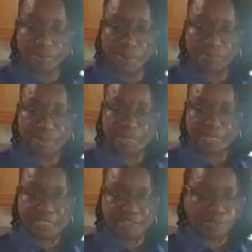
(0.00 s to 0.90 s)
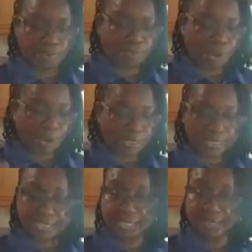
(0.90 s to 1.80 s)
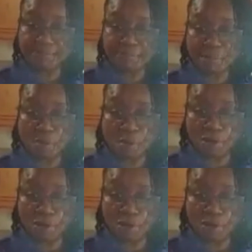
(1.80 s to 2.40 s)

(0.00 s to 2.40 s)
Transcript: we put it in the food processor, or